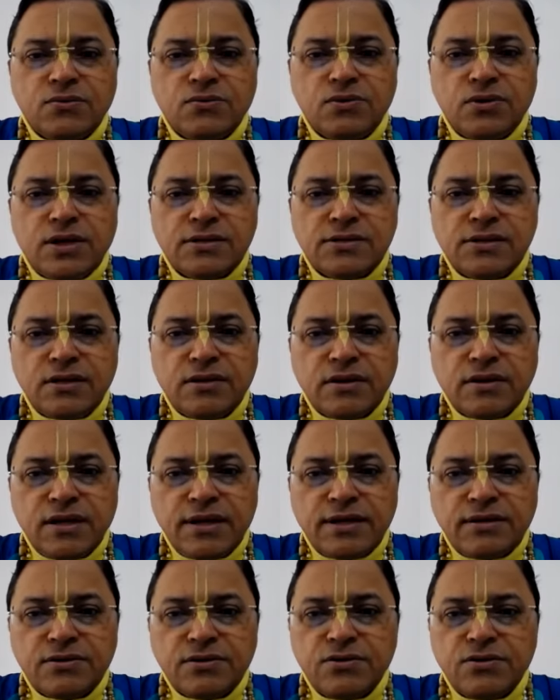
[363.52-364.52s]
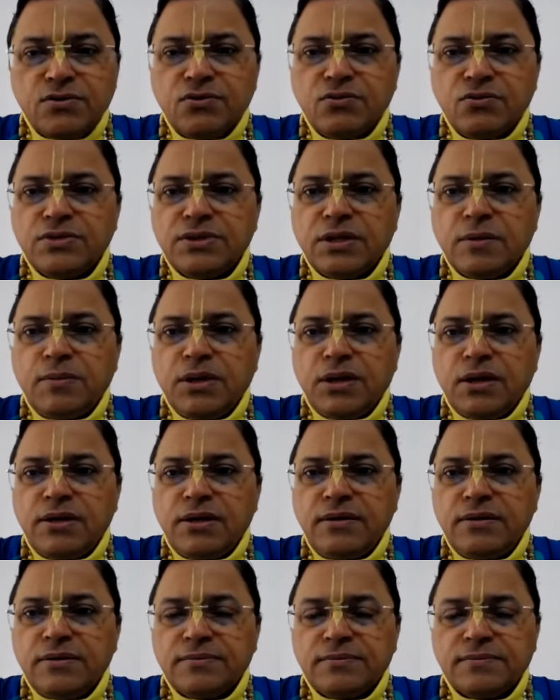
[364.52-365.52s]
who doesn't relate to you with the
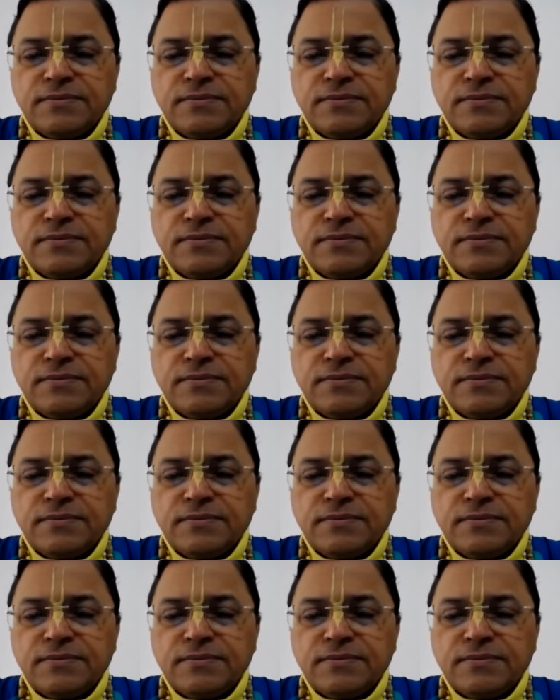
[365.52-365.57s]
blood